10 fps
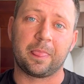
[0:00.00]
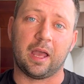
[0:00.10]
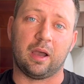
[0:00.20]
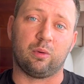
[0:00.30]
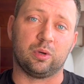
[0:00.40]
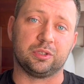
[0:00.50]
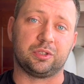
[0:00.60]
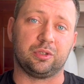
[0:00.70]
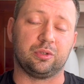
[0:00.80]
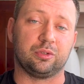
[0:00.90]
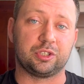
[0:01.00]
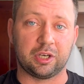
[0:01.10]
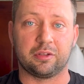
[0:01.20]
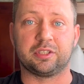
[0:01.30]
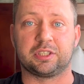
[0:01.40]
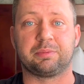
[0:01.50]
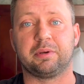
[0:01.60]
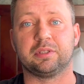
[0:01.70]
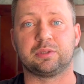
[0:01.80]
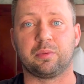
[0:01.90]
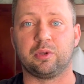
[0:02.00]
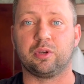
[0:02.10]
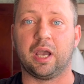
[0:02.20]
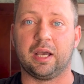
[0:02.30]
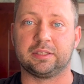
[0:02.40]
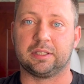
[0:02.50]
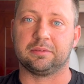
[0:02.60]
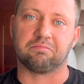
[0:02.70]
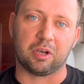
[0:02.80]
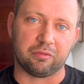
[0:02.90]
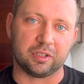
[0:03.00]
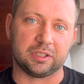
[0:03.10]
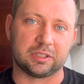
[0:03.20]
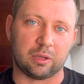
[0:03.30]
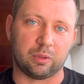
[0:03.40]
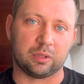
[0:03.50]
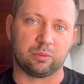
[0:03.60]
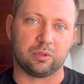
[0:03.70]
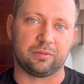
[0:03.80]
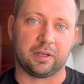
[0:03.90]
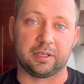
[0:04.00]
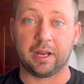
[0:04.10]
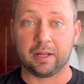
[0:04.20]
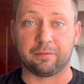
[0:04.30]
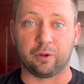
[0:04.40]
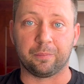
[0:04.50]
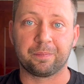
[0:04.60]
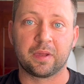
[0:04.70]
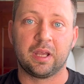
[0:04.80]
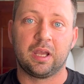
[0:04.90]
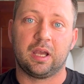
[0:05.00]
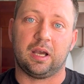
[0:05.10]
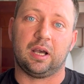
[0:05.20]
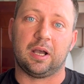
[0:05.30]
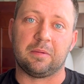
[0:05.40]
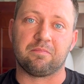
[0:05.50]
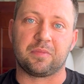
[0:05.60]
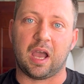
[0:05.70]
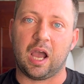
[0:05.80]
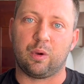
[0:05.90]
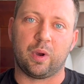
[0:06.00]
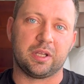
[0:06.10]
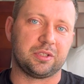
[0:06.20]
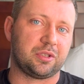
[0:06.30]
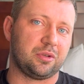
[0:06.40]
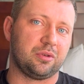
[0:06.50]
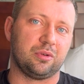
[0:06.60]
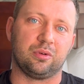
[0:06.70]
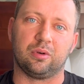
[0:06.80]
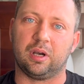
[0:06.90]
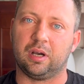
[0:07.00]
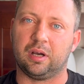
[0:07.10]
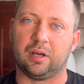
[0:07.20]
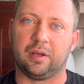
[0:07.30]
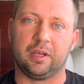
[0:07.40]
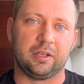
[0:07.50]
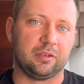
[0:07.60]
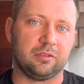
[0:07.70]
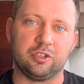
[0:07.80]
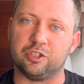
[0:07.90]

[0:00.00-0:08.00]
I want to share this experience with you guys, and hopefully someone will find it helpful. I went to in New